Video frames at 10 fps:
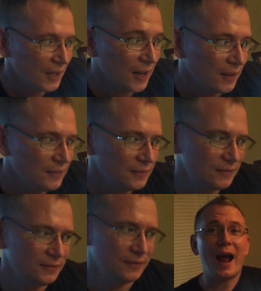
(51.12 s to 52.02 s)
Yeah.
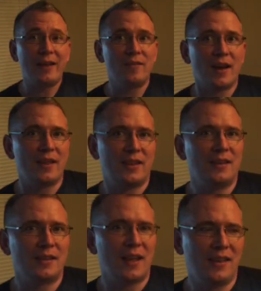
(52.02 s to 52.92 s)
I, I
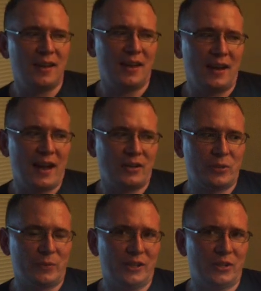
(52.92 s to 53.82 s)
think I think he can
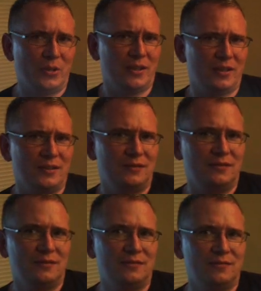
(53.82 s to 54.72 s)
actually cook.
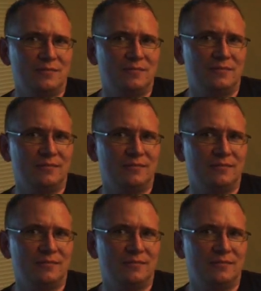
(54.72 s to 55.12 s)
Mm.